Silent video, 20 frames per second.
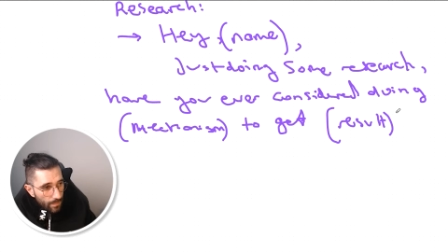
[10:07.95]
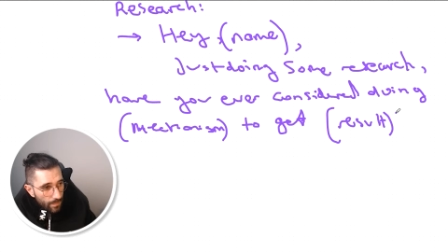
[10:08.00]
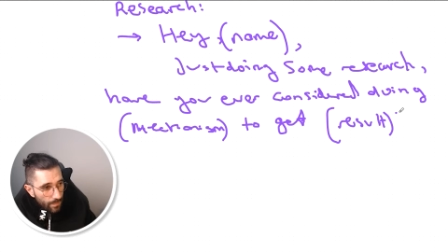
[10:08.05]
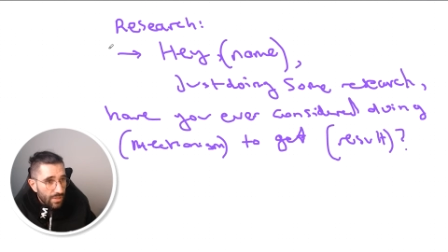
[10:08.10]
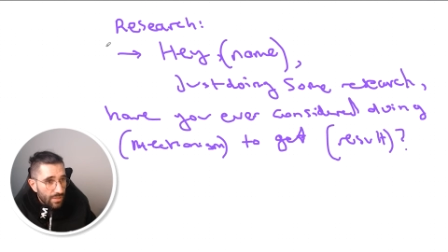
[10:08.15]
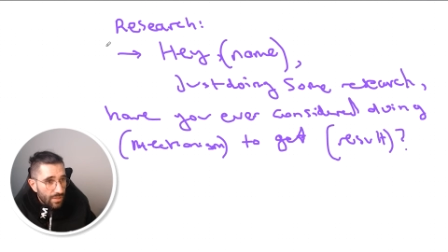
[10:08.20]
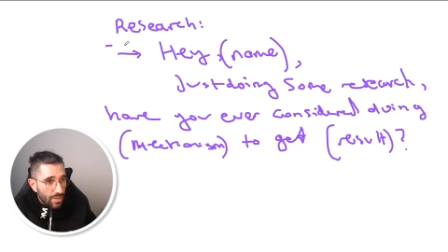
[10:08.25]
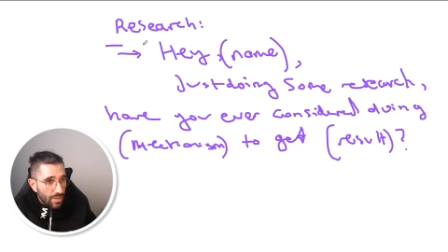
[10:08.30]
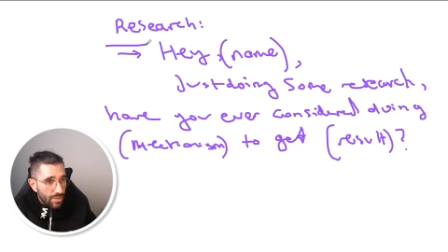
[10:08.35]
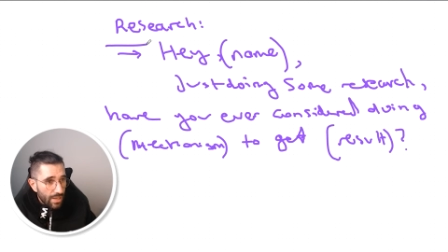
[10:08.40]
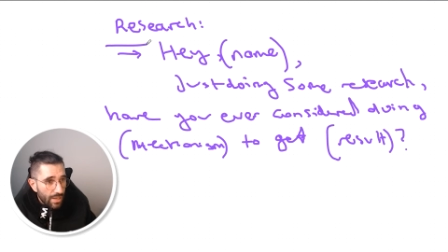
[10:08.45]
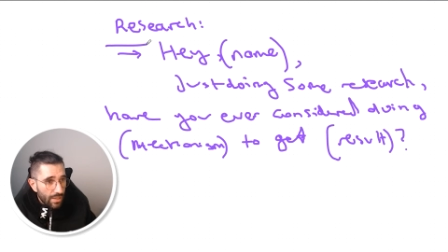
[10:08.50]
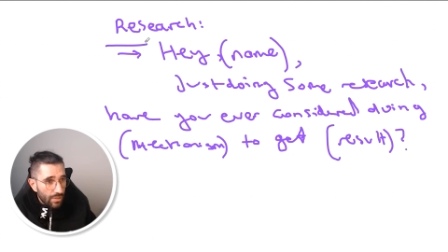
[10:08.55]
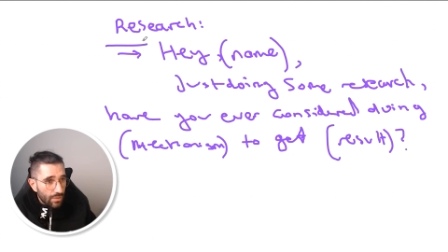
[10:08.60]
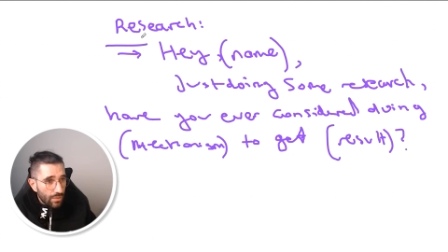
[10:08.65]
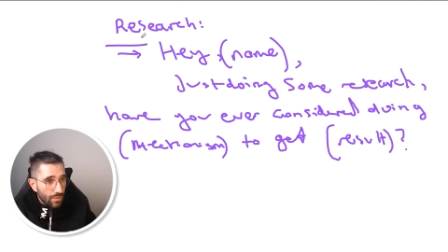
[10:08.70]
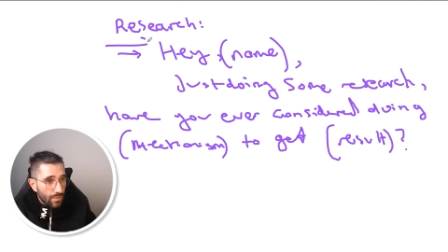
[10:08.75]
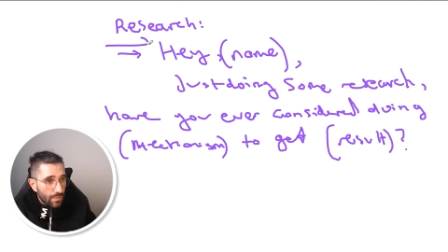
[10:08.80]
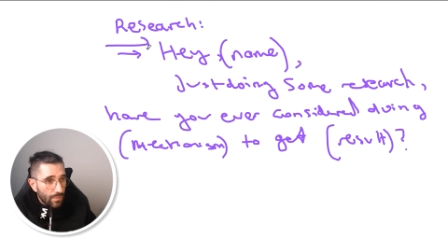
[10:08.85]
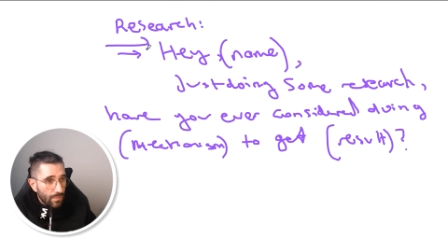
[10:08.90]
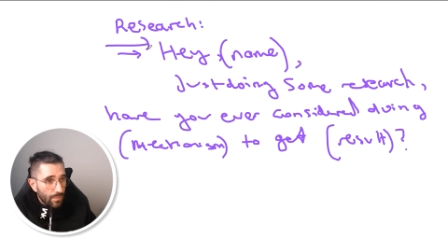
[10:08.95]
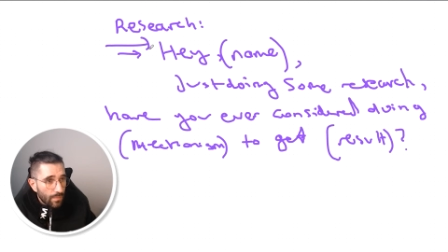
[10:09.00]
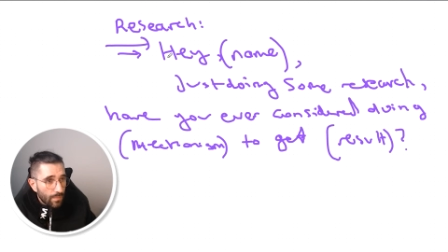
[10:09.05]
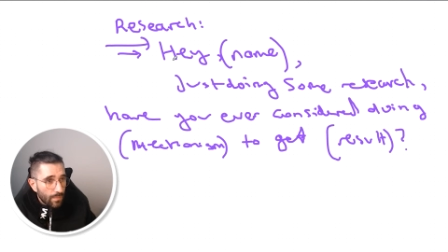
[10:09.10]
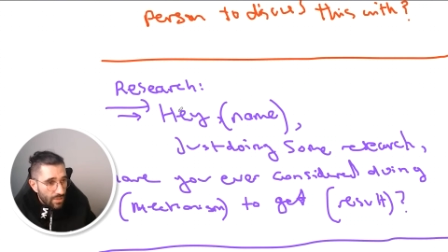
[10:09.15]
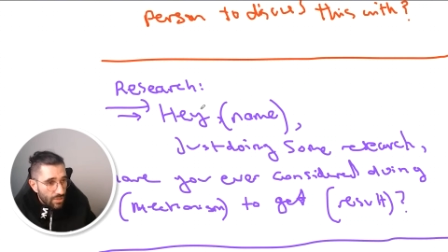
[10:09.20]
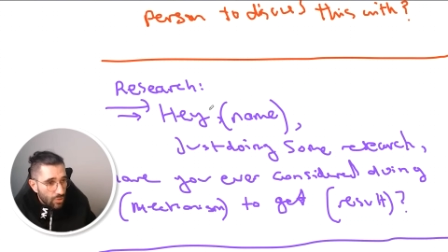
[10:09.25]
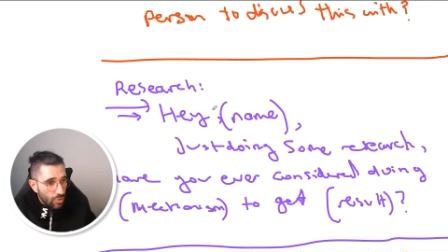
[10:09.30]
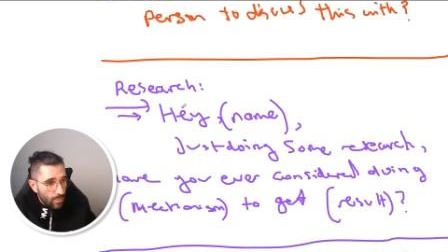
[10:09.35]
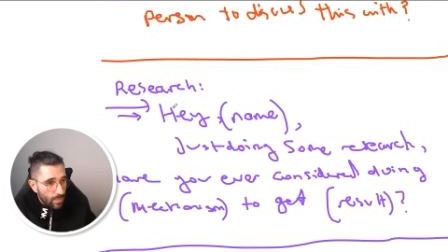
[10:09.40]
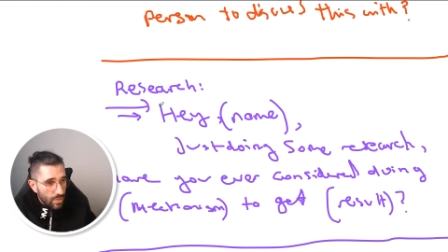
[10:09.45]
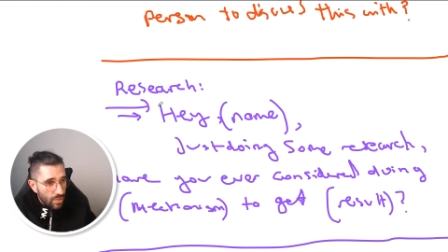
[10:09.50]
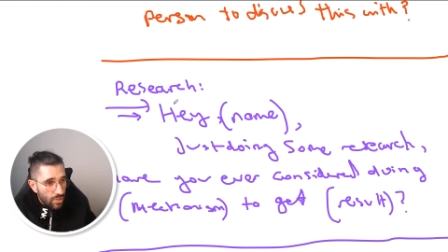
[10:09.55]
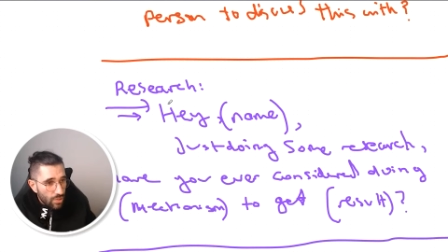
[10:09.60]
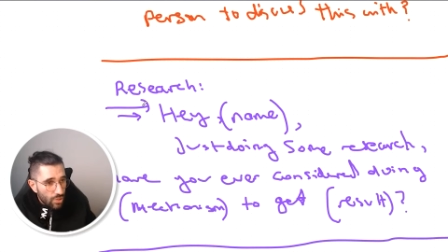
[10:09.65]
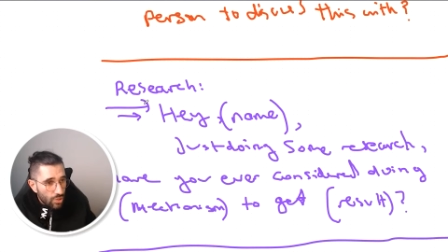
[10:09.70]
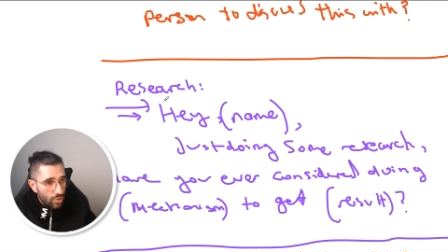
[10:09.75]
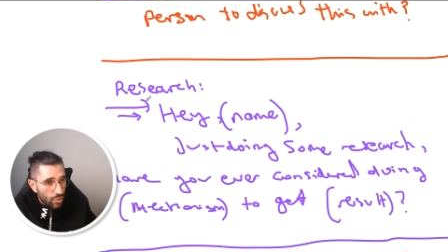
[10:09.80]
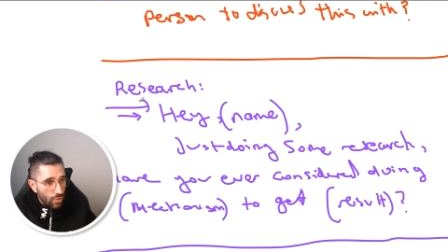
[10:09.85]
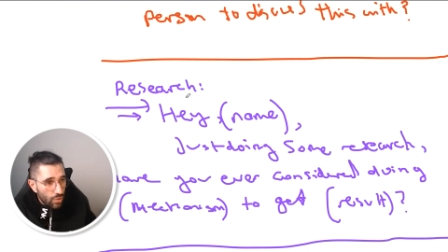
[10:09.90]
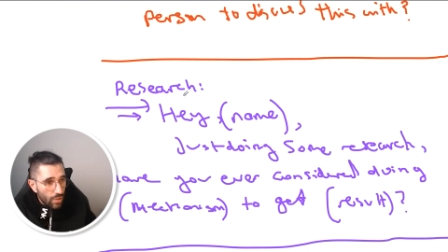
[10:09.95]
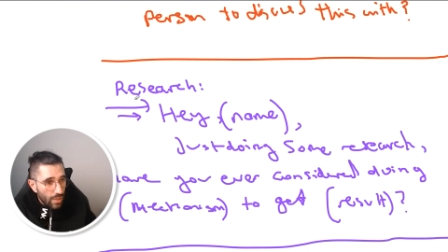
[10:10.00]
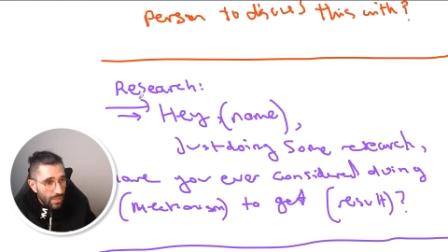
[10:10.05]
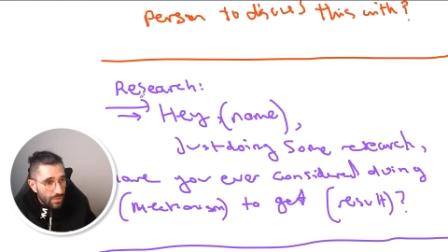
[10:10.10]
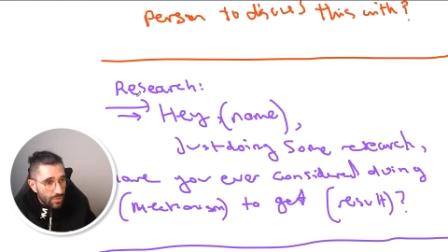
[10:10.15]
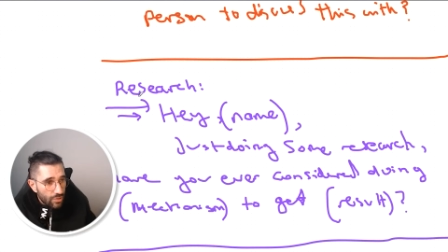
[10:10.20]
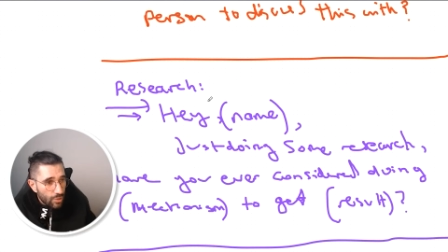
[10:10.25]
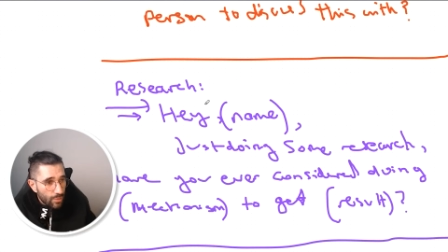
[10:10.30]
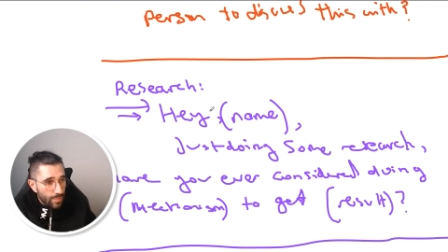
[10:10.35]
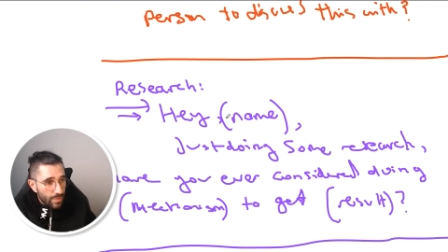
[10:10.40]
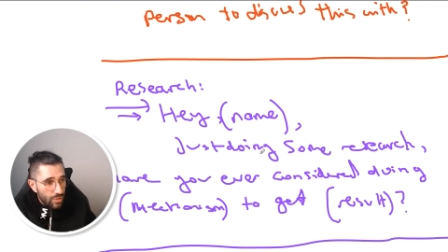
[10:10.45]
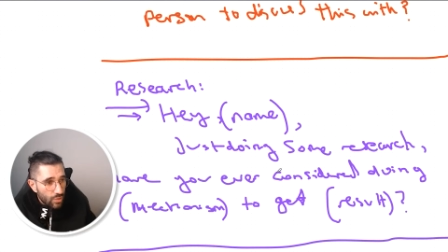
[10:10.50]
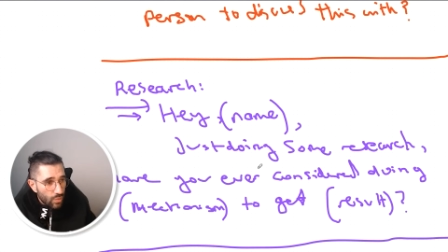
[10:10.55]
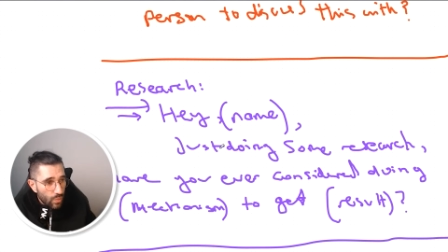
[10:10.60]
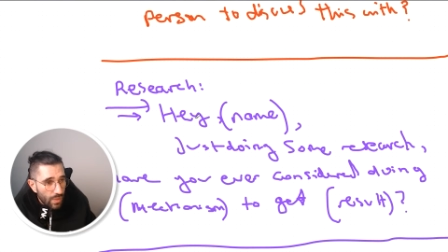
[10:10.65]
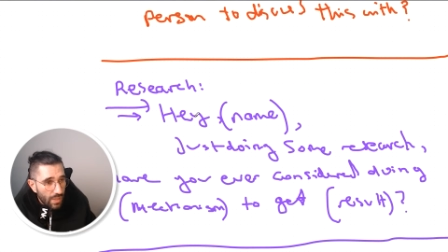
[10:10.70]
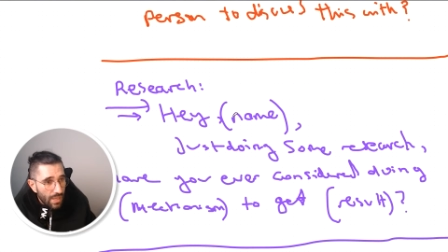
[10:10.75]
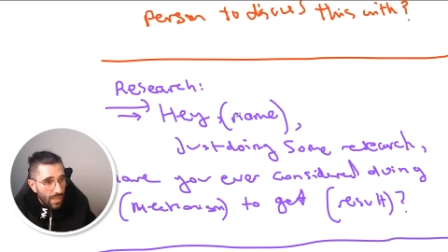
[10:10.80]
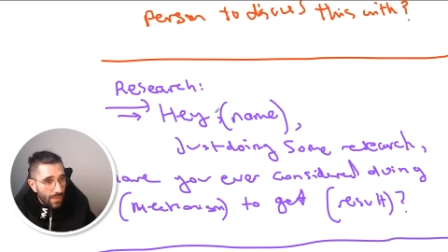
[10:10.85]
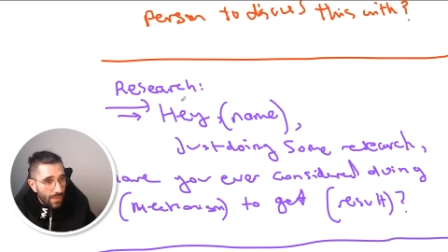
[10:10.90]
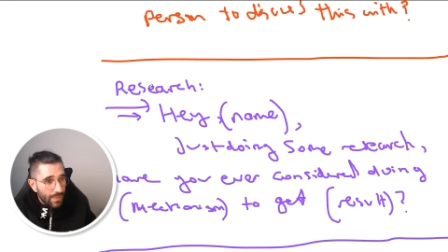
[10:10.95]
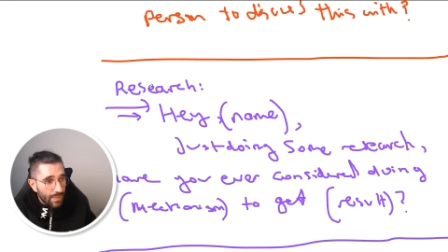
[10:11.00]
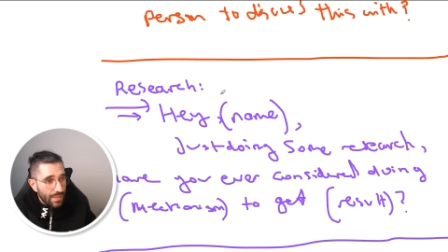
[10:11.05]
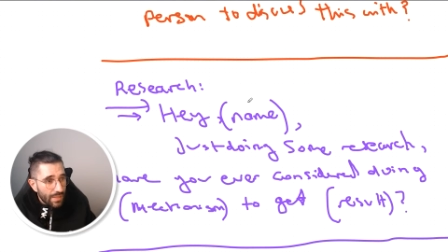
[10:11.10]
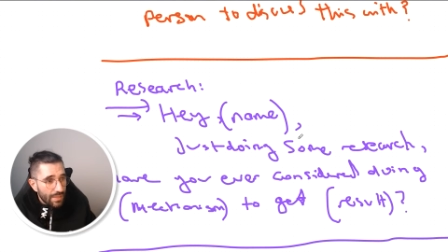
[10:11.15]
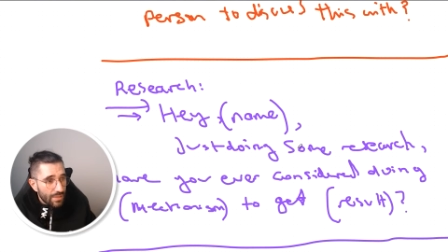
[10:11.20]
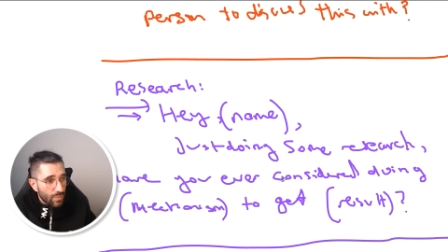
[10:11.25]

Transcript: That's the research angle. Just keep it super short and super sweet.